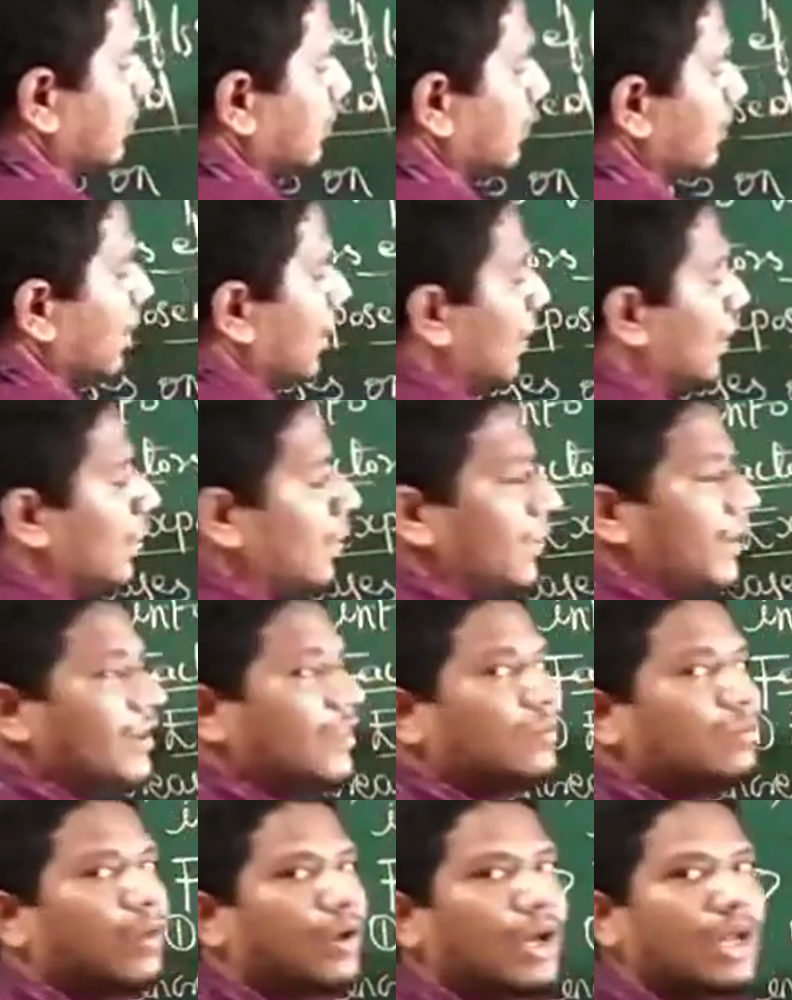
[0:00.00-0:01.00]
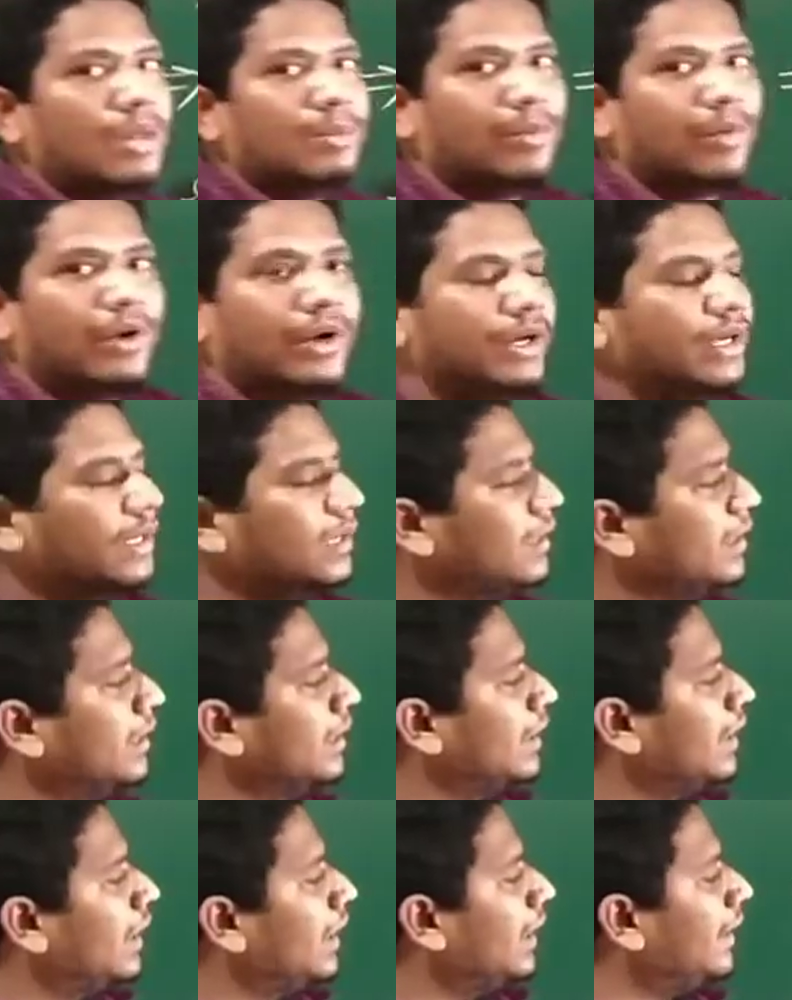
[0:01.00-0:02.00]
What is boiling point?
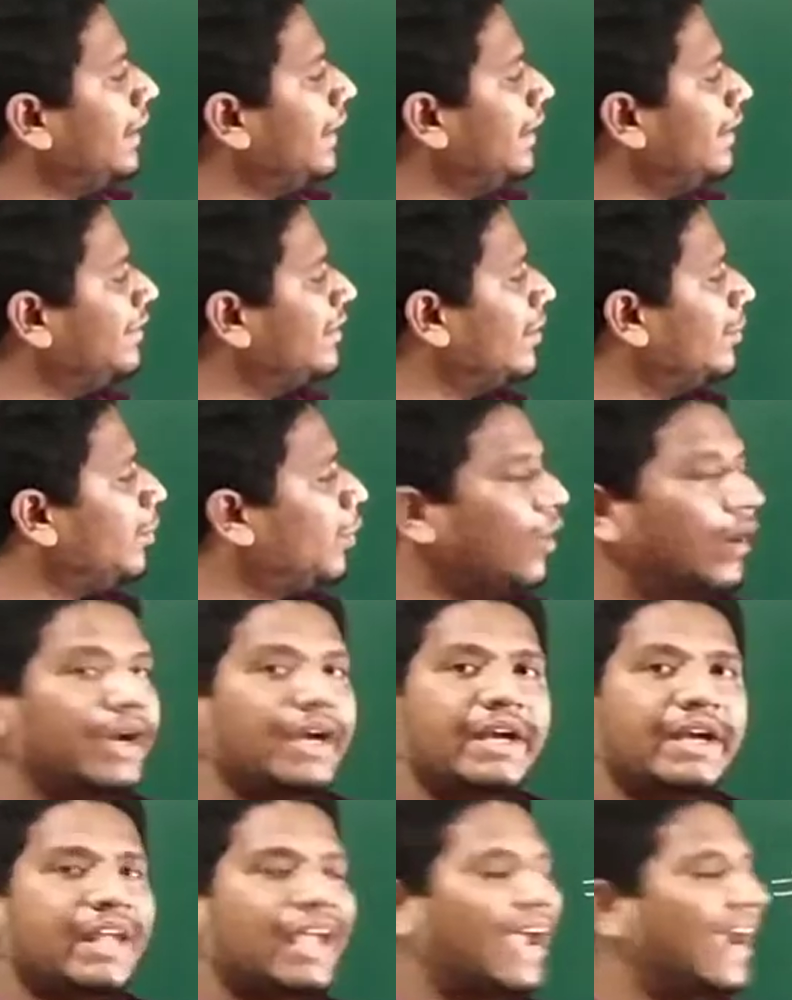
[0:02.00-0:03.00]
It is a point at